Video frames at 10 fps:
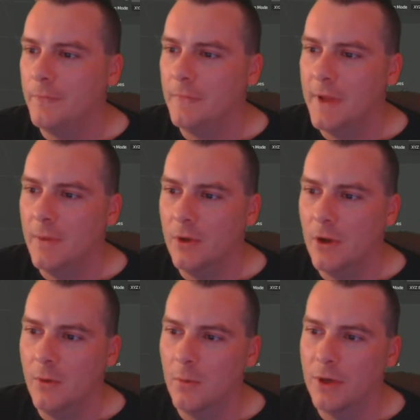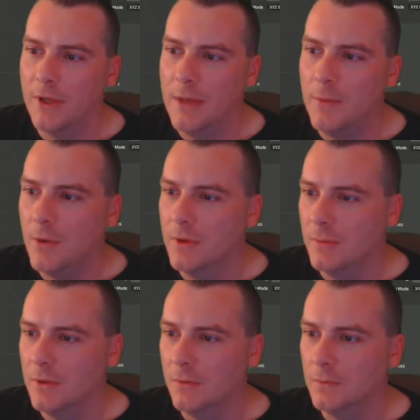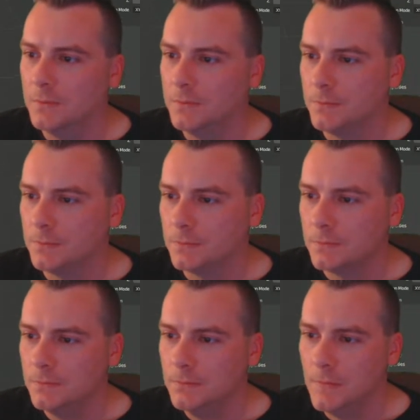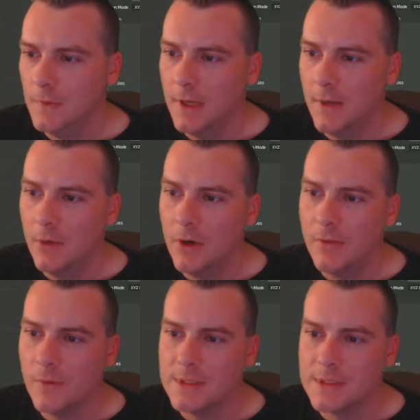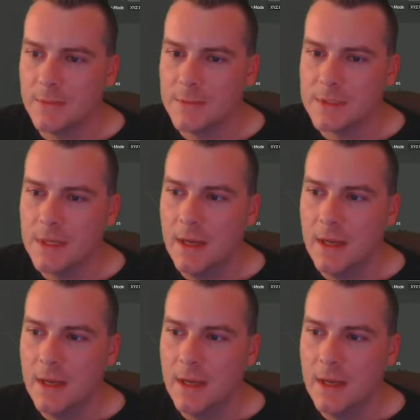There we go. We're going to keep her in the middle, and we got our 3 sims.